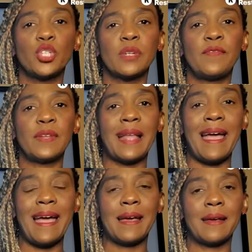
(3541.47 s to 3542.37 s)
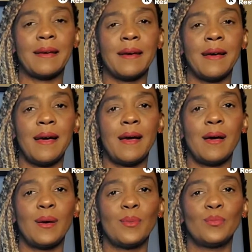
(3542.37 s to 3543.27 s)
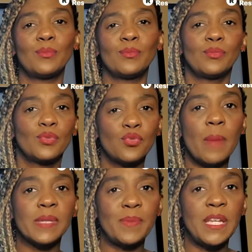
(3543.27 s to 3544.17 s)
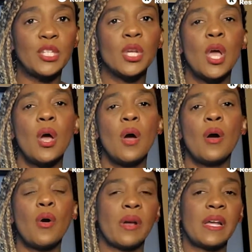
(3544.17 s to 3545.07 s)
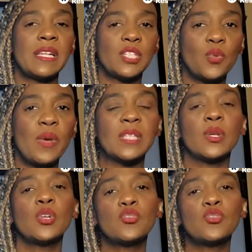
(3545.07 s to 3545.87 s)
should flag Trump's speech or his tweets.